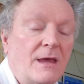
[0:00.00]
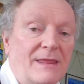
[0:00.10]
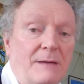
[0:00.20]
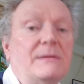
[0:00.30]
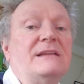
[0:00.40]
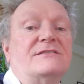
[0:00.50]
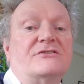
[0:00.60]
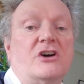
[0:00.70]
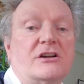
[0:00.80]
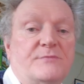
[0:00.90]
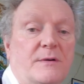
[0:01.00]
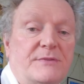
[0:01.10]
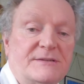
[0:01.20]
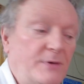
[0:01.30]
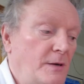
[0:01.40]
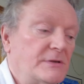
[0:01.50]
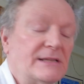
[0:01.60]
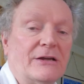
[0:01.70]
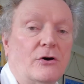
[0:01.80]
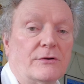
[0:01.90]
That means the charge pump is
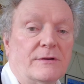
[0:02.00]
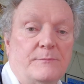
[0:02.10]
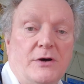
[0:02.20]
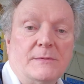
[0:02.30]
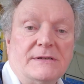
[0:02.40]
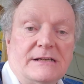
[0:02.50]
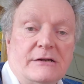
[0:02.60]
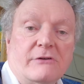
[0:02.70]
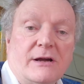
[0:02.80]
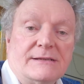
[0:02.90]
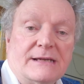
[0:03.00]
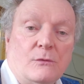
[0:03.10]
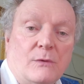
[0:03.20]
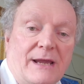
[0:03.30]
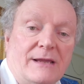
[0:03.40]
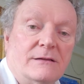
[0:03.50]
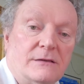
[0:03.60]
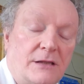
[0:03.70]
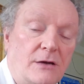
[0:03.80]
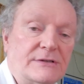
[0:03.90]
permanently on, permanently grinding away,
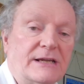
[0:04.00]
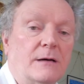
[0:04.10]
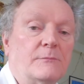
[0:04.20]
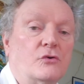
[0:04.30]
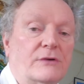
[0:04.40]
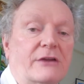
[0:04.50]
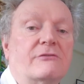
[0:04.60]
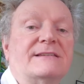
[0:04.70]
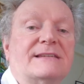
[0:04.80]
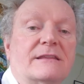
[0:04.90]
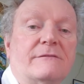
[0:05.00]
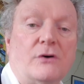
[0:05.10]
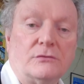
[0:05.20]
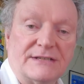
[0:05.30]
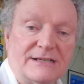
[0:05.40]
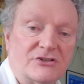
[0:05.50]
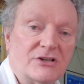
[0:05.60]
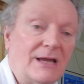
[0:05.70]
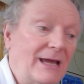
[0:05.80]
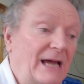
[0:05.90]
loading up or increasing the
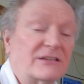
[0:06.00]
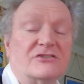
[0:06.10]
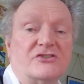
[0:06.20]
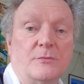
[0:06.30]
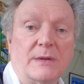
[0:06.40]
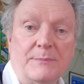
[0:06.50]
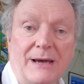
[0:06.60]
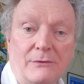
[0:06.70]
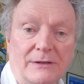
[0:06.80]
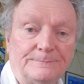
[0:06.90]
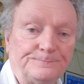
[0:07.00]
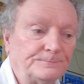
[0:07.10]
voltage and consuming power.